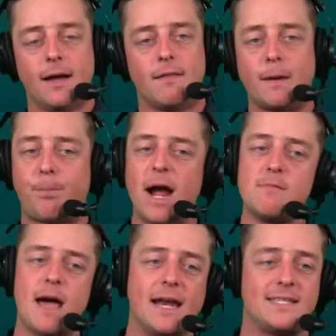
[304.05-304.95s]
Like,
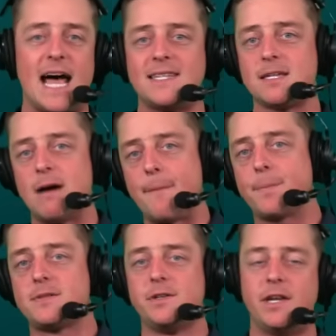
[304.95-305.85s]
Brayden Mann has had some
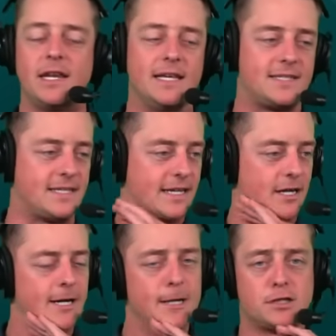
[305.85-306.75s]
opportunities
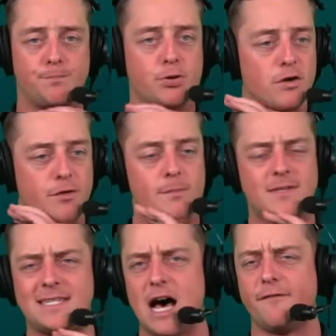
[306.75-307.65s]
here to prove
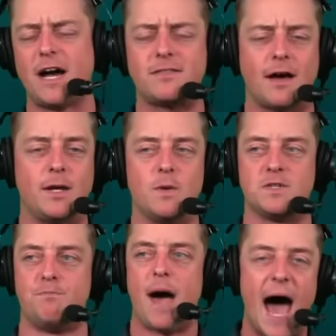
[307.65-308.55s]
himself. I thought he was
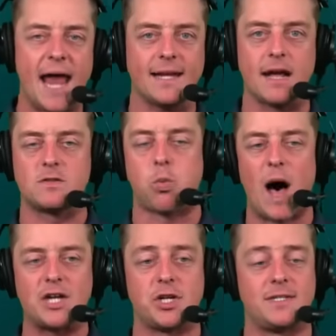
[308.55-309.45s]
bad against
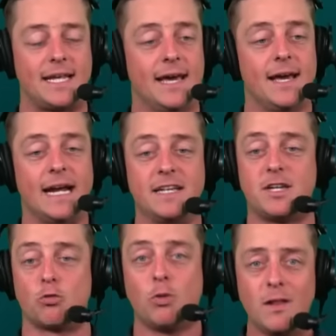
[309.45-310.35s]
Washington. Is
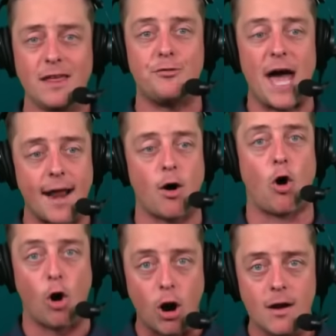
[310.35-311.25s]
it really that
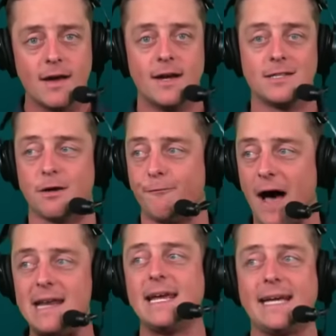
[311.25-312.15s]
hard to
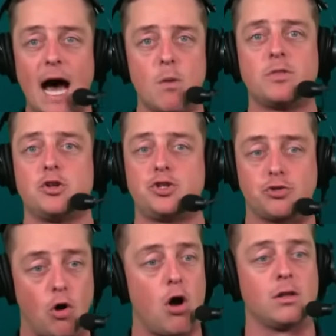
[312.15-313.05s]
find a guy with a
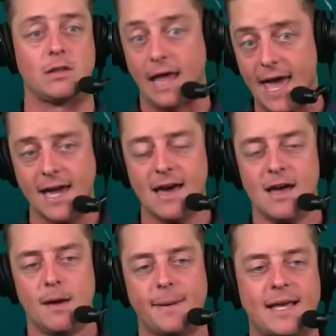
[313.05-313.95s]
strong leg?
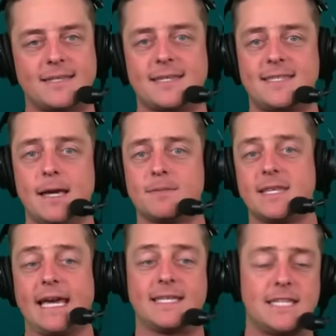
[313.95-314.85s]
Because it seems
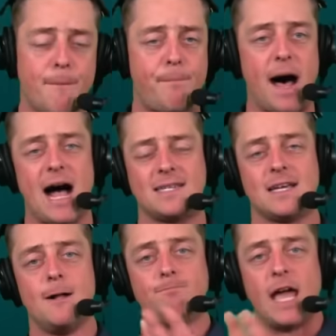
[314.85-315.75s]
like Tsitsipas
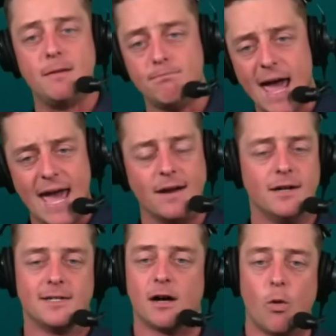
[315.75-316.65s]
and Mann
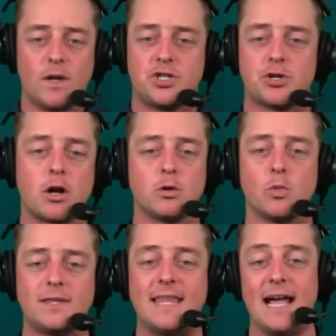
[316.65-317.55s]
always struggled
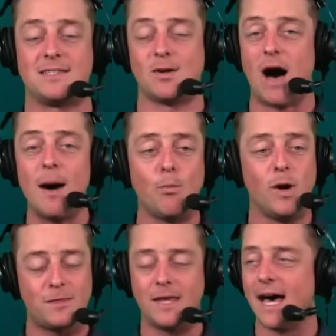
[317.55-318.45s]
with that. So I'm
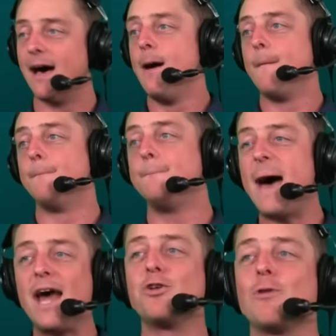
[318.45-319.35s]
with you.
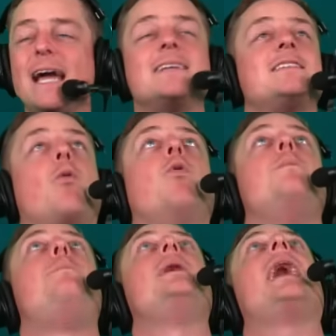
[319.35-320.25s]
Matt Araiza
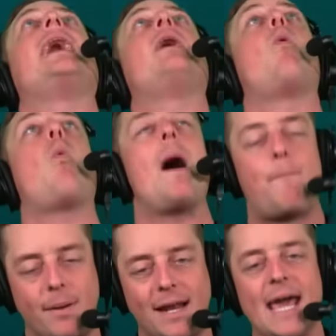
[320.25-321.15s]
would be a
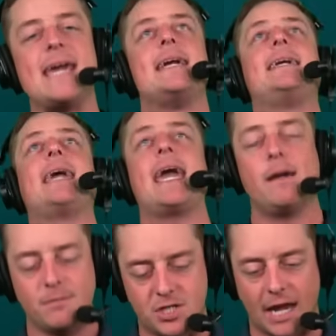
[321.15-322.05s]
weapon, a
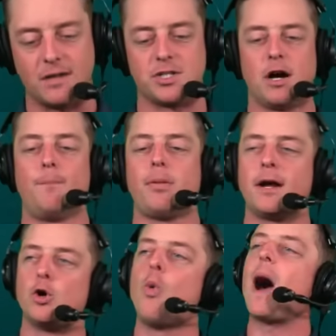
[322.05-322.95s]
game changer, a
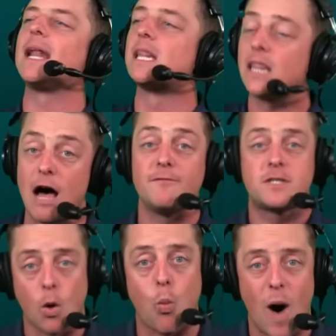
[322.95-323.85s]
player who I'd love
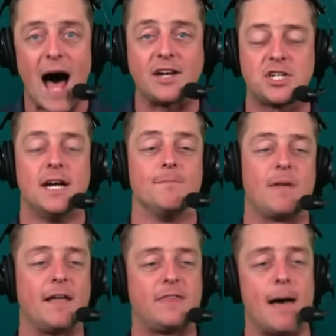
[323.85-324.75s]
to watch
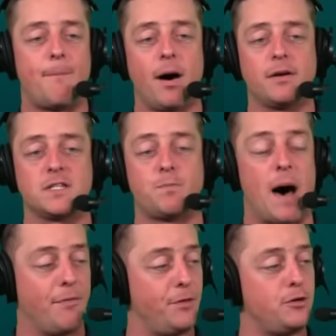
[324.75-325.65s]
at that punter
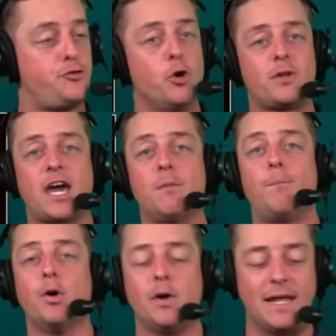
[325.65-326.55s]
spot. The dude can
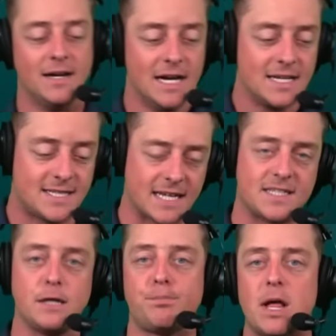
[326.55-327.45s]
boot it
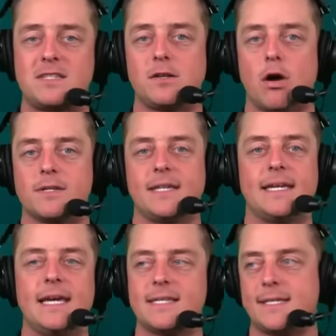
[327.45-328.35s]
60-plus yards
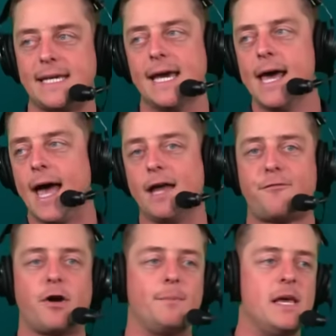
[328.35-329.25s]
easy, and
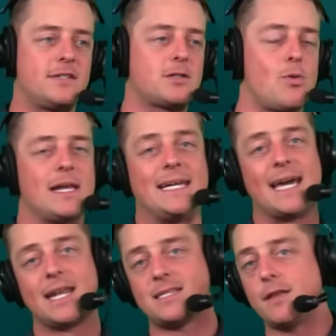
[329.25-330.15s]
from his 20,
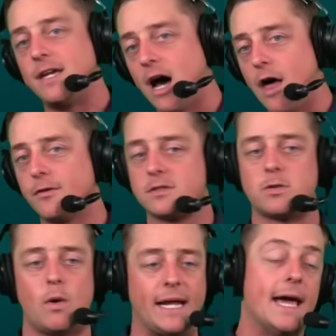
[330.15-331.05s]
get it to the other
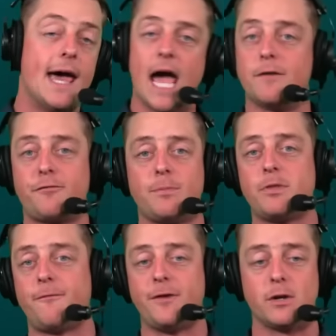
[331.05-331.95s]
20 and flip
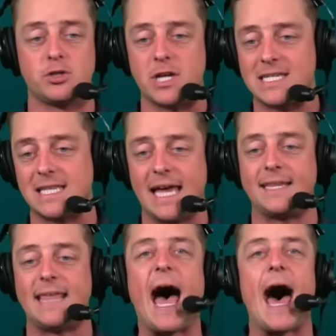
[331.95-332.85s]
the field just
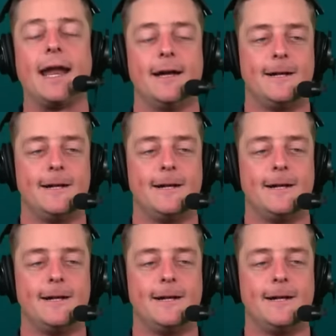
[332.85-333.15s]
like that.